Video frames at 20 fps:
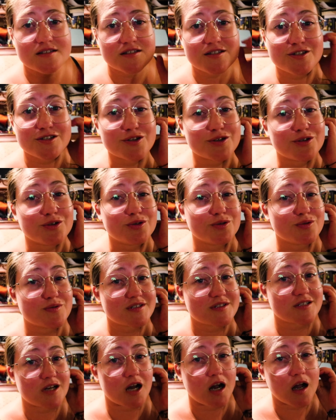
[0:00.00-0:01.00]
to
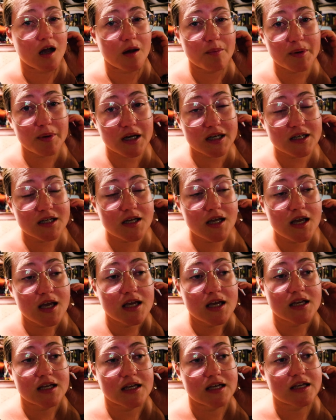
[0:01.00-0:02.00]
stock up on,
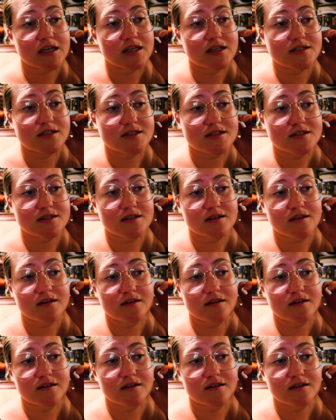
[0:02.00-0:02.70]
is